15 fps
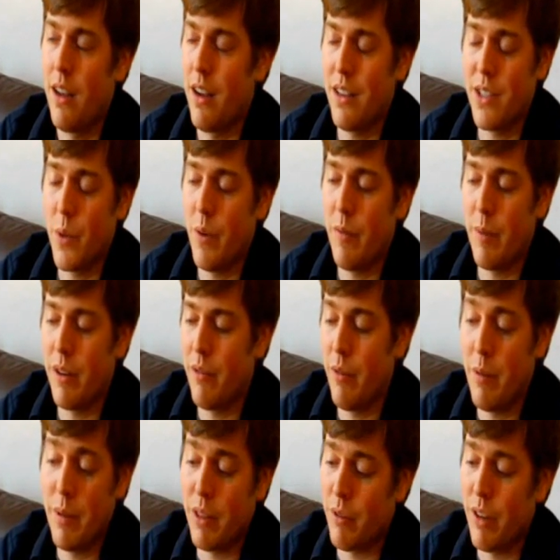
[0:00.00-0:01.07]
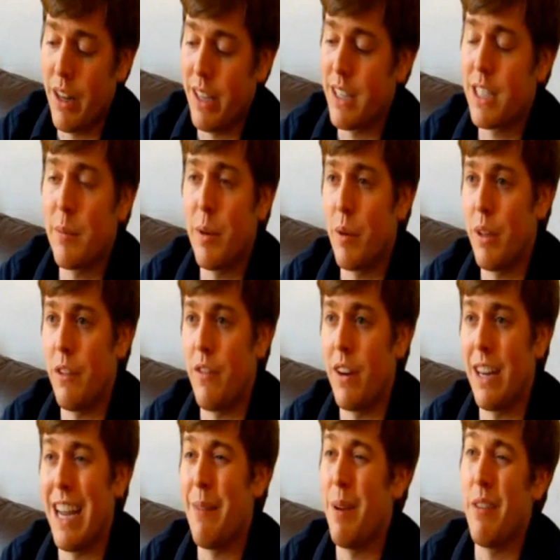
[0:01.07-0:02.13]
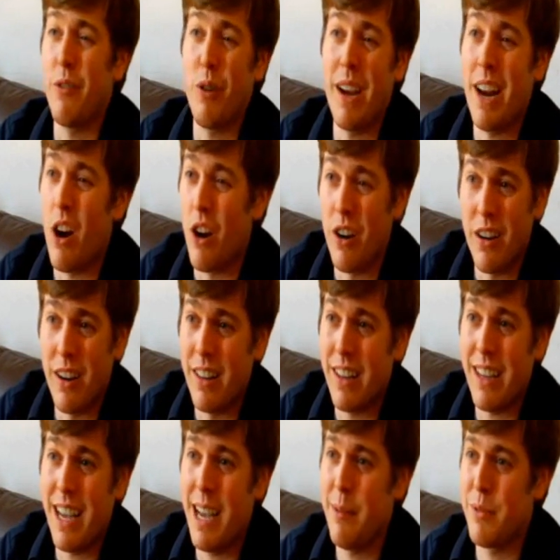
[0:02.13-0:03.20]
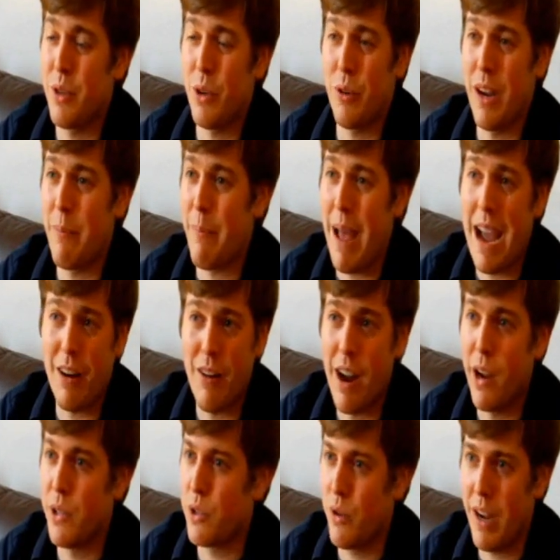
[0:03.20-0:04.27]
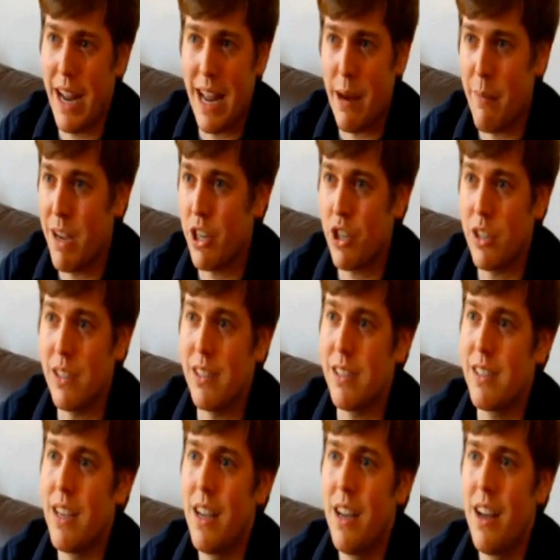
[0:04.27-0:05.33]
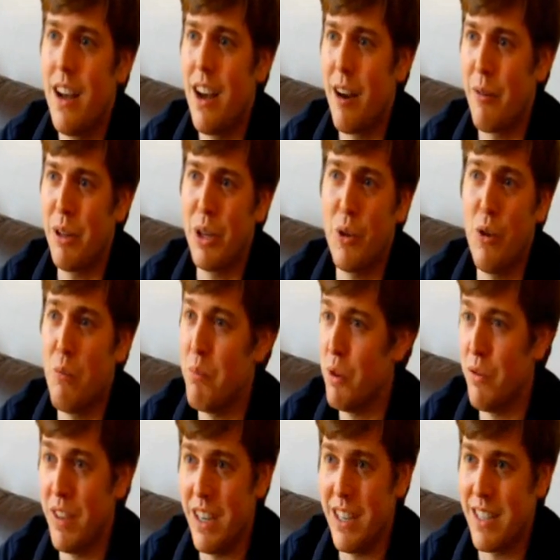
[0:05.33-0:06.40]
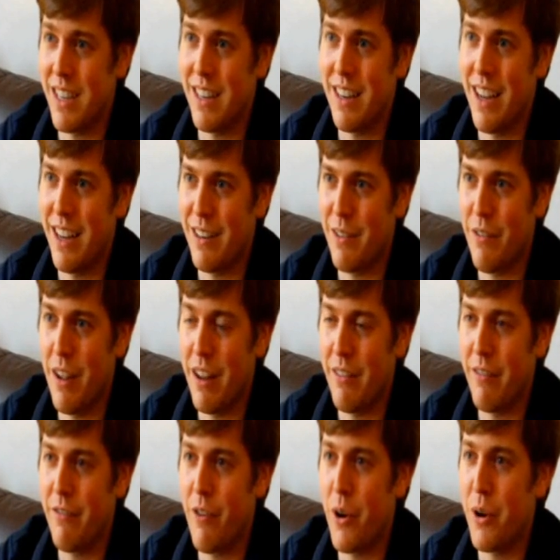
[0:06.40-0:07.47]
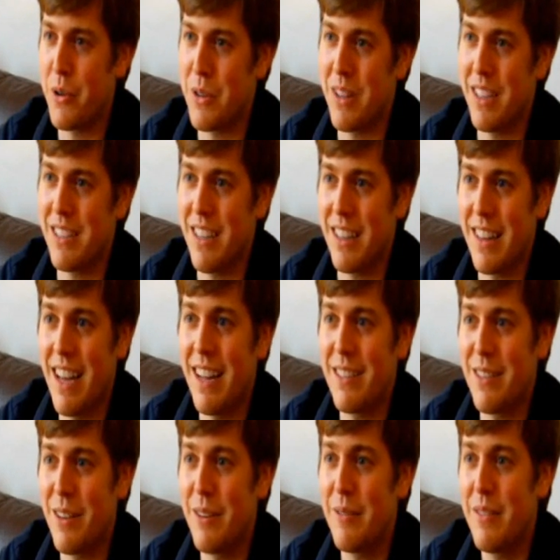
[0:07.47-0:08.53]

So we've been thrilled. I think it's gonna be a really fun game. We have great art in the game, so great backgrounds, great animations. Really cool movies and photos and things like that. So